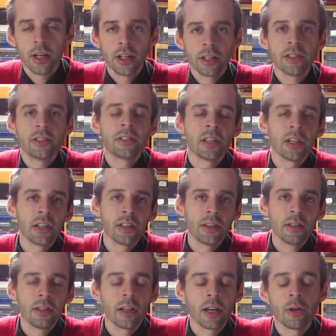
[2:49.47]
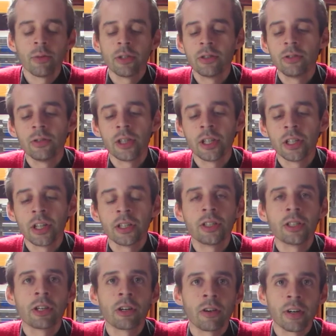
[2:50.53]
Instead, I went to the
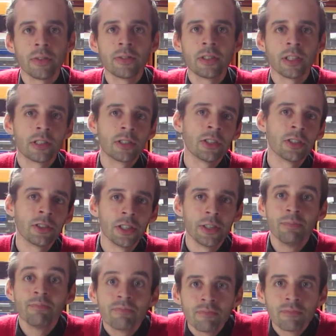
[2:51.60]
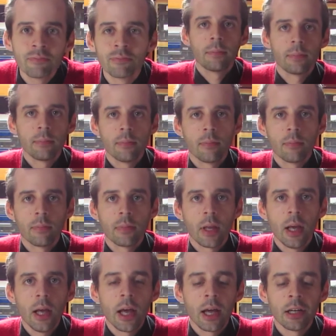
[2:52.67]
anti-aircraft artillery.
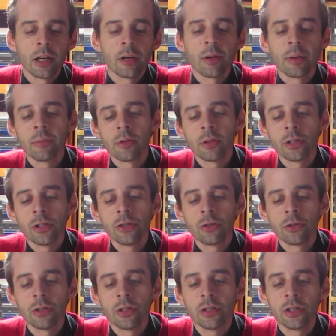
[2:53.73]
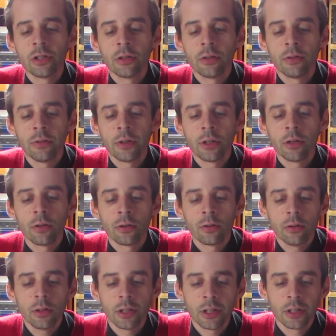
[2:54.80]
And now I'm going to show the vehicle
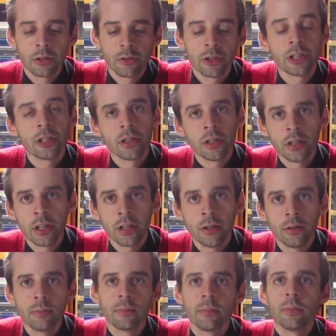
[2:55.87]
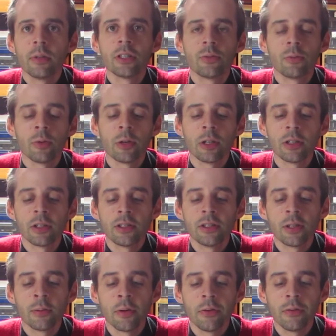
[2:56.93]
in greater detail, as well as
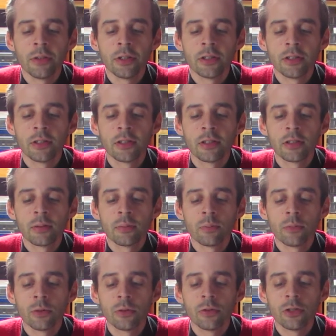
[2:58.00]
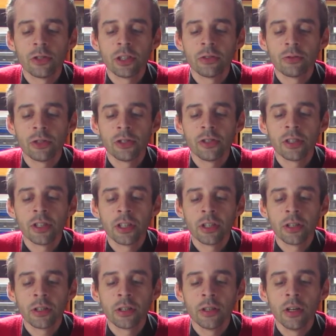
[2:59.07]
some of its most
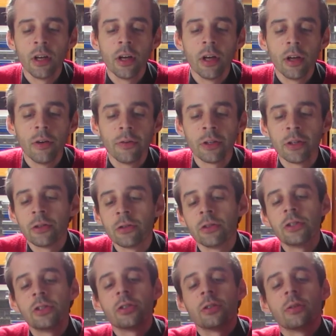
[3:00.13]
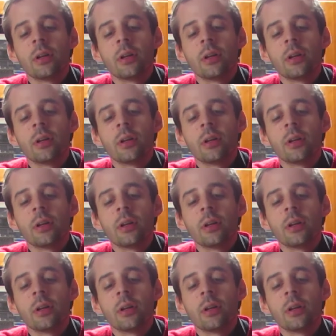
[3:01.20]
interesting features.